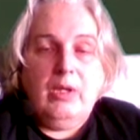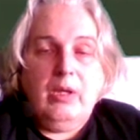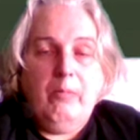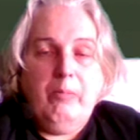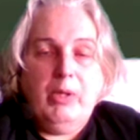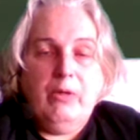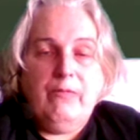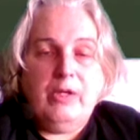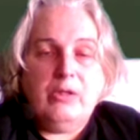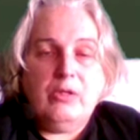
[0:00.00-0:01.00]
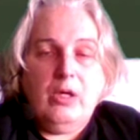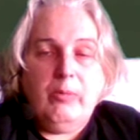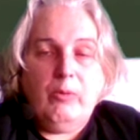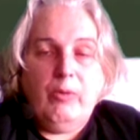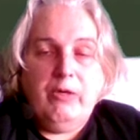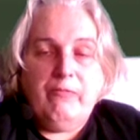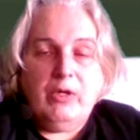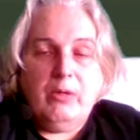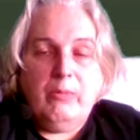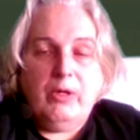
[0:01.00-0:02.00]
Lump it over the top and wait for
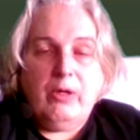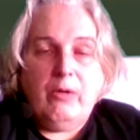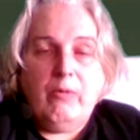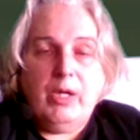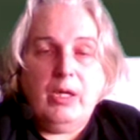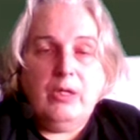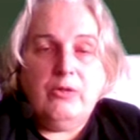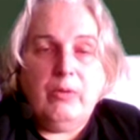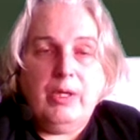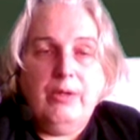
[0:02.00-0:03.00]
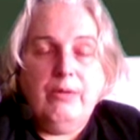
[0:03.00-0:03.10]
Kamara to run onto it.